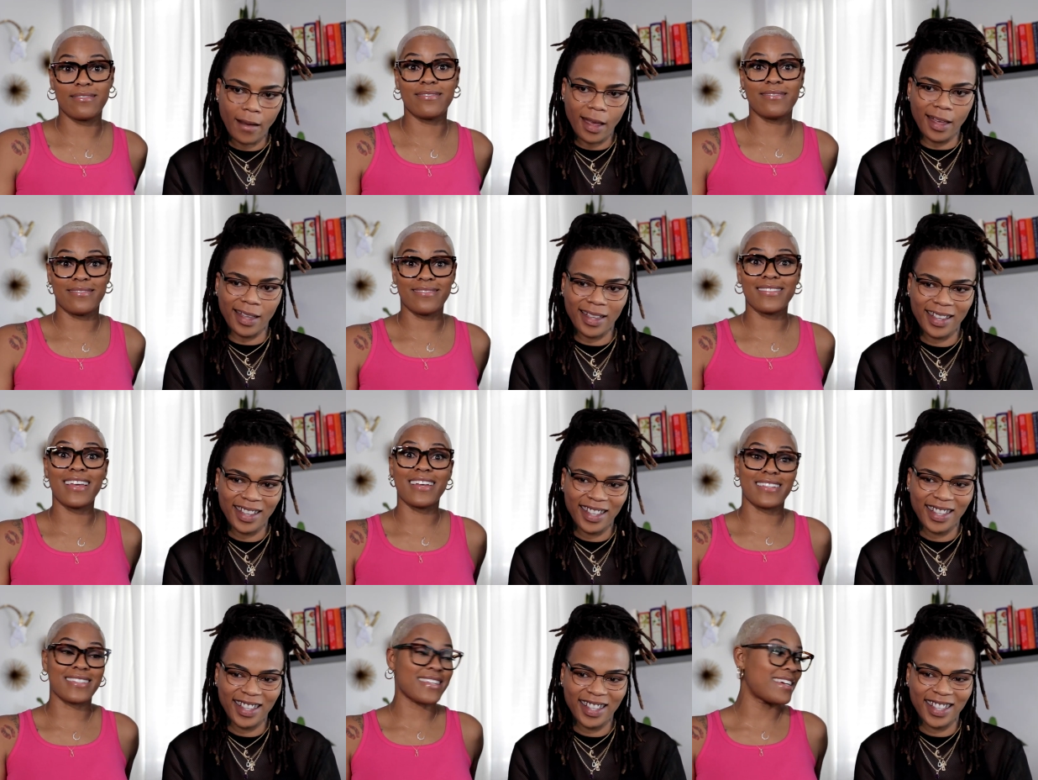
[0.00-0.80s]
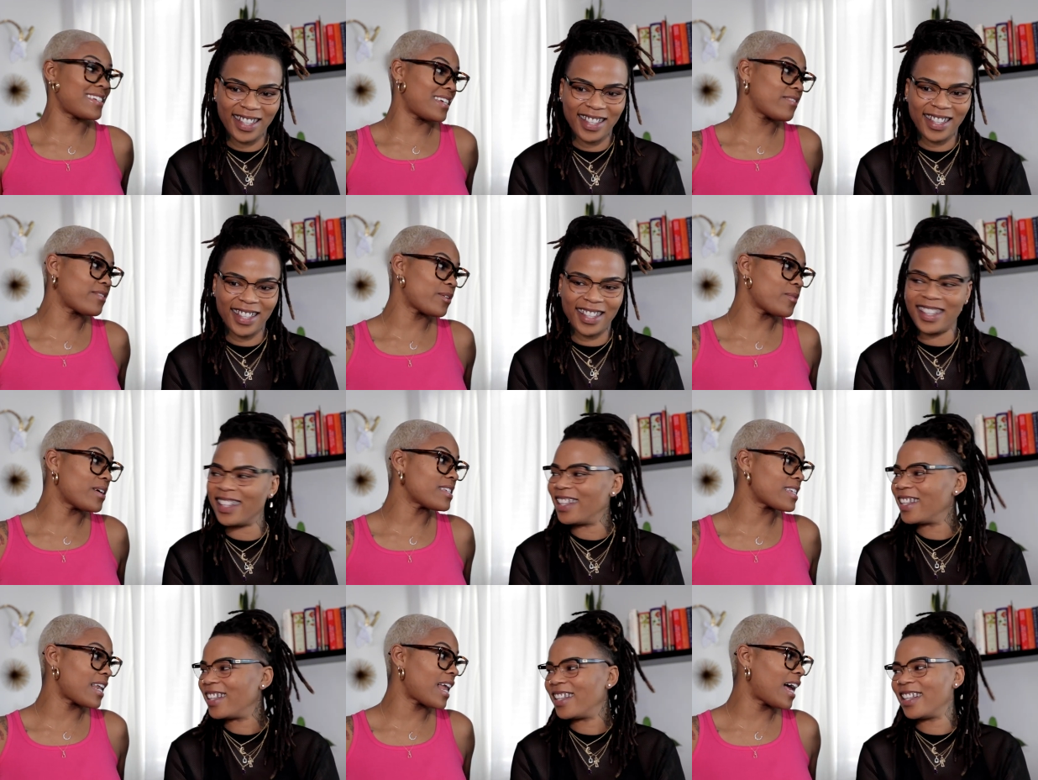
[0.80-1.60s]
Speaker 1: yes, I definitely
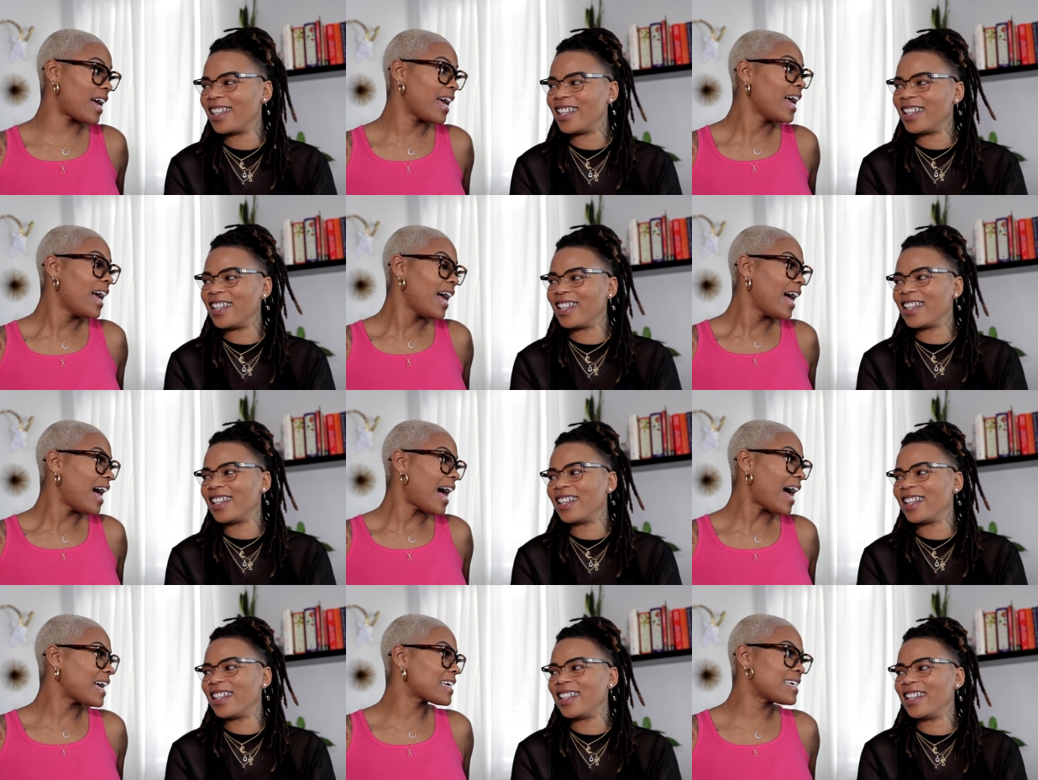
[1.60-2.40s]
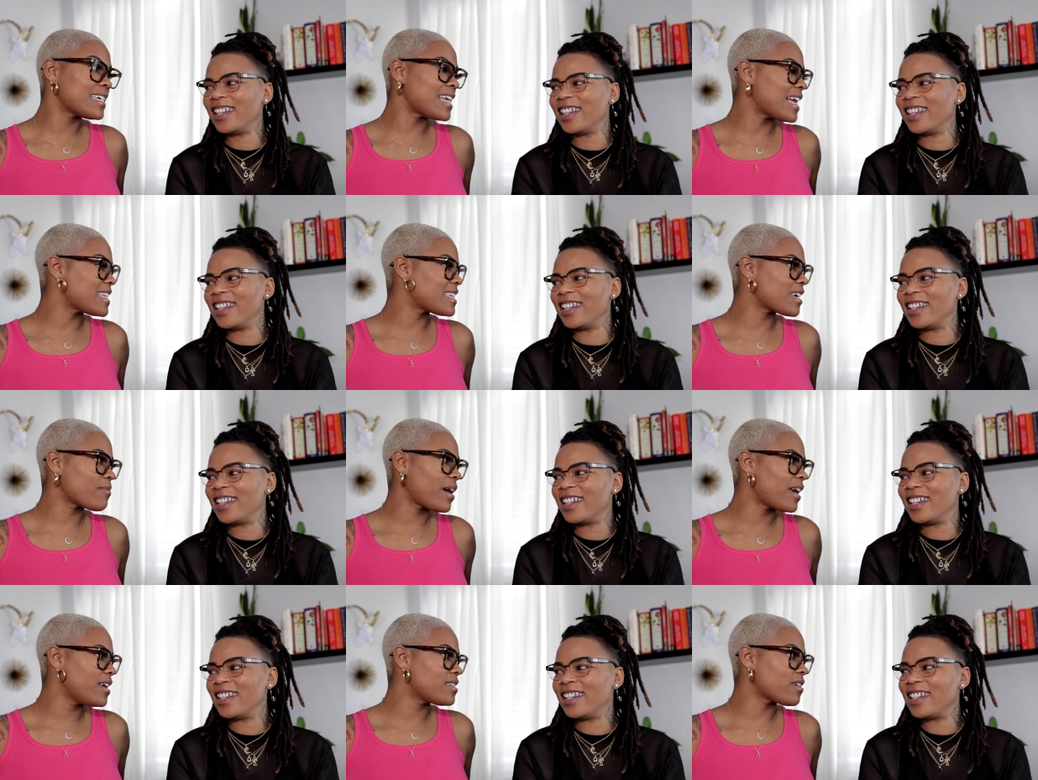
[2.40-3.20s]
was, and I I could not take
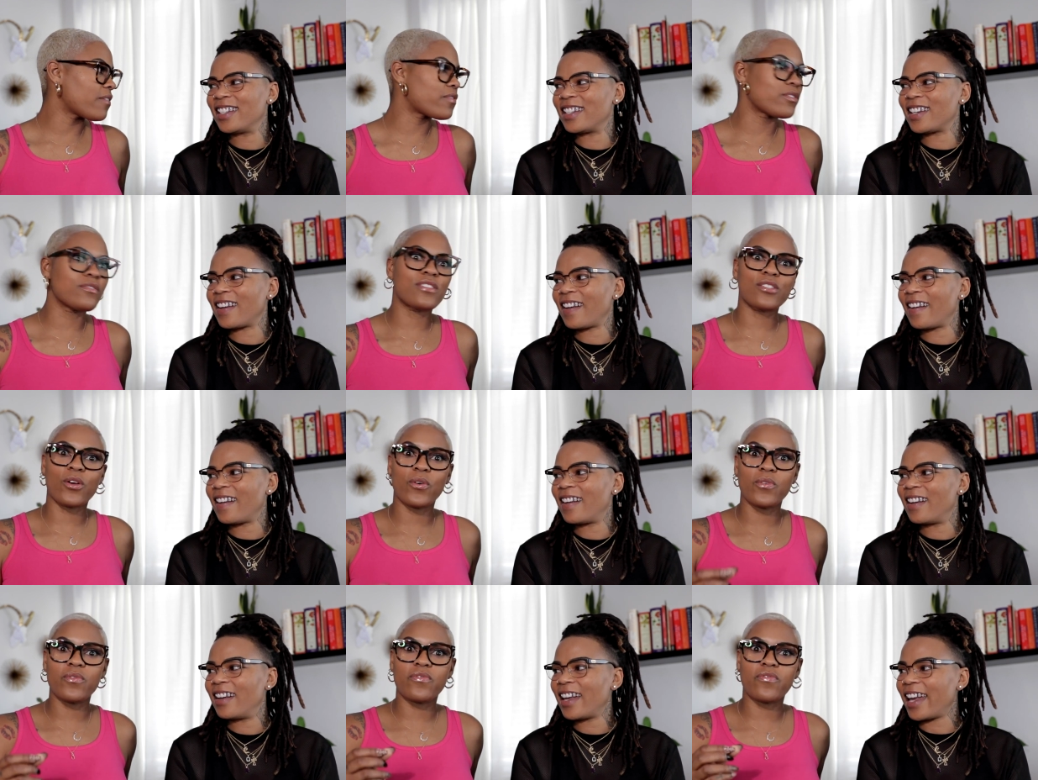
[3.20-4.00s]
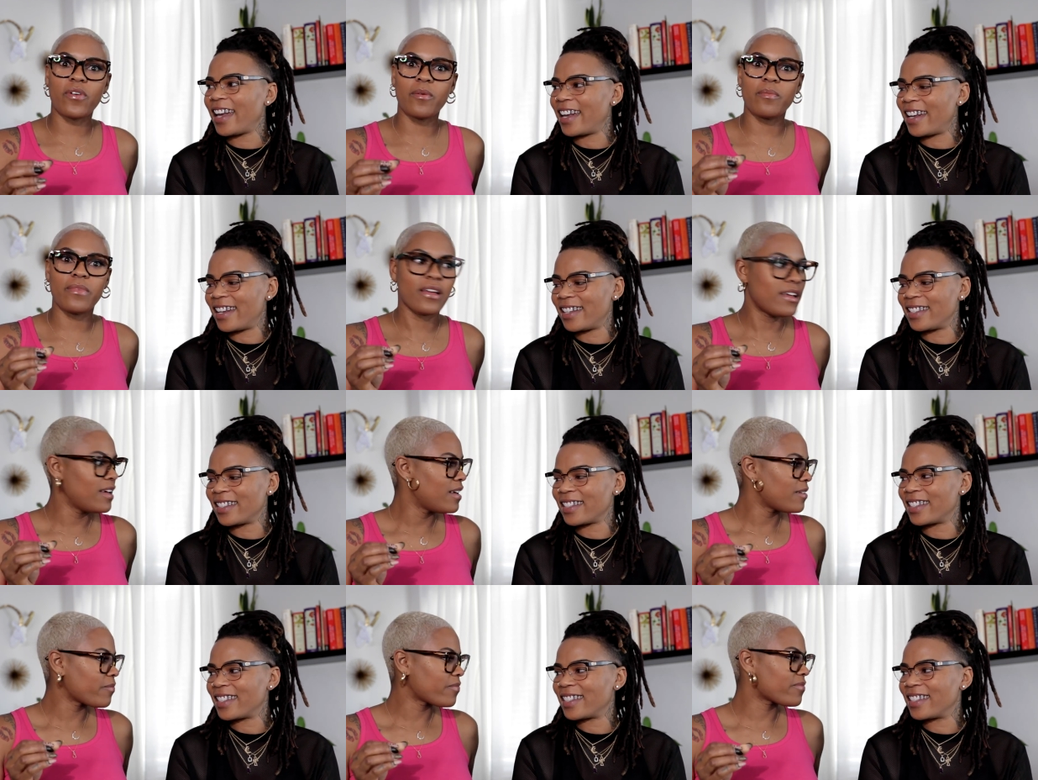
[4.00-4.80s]
my hands off you. So
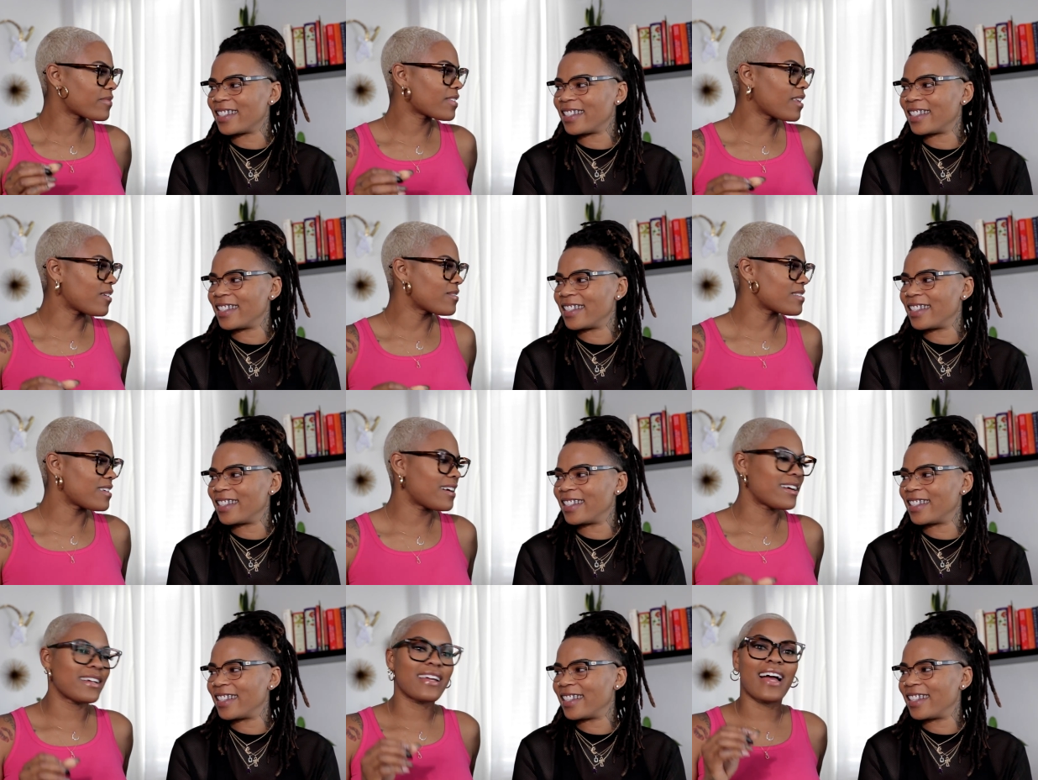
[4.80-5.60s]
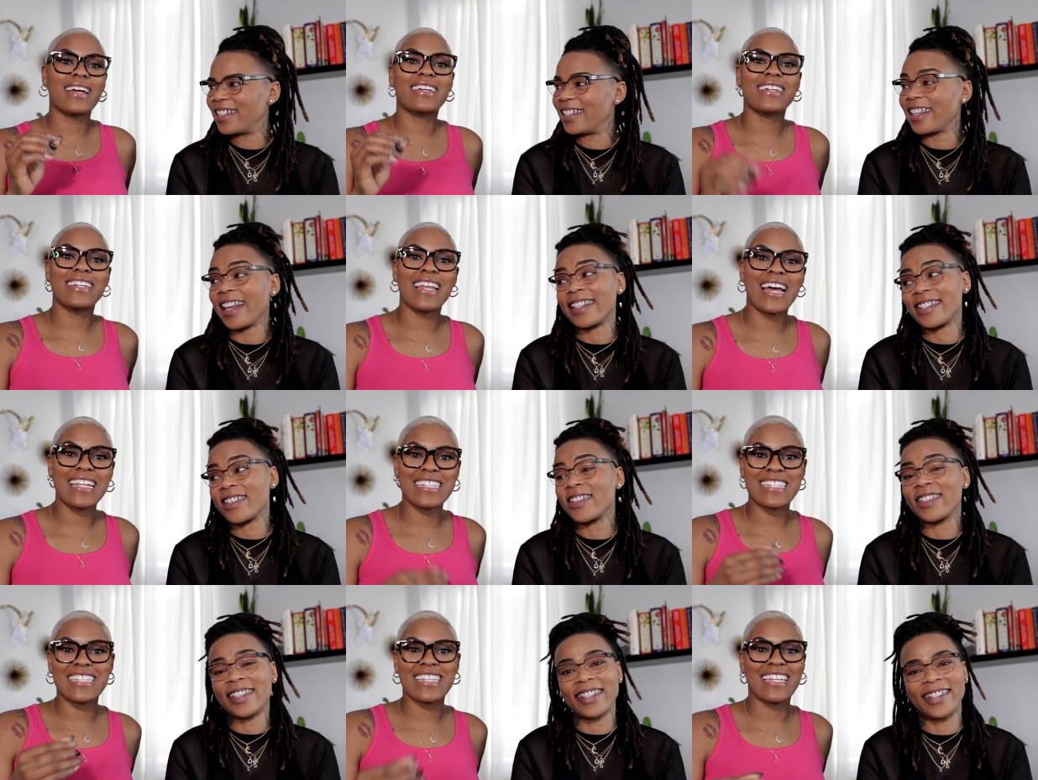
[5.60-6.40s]
hands. From, no, sorry. I could
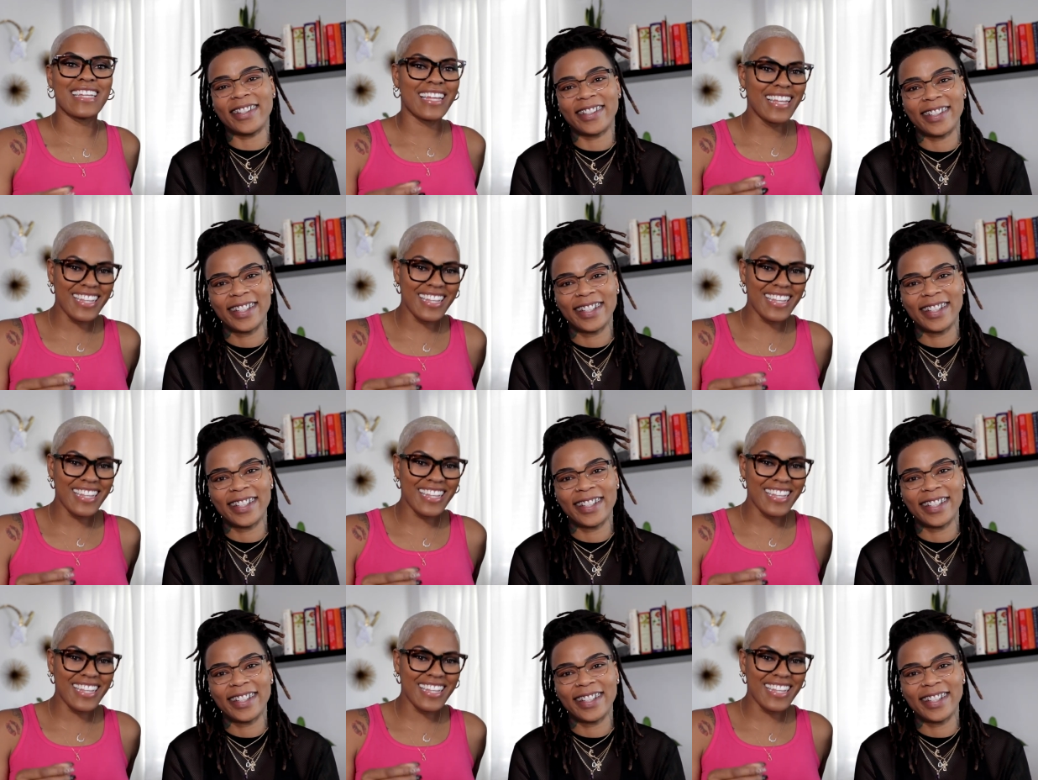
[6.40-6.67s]
That's not.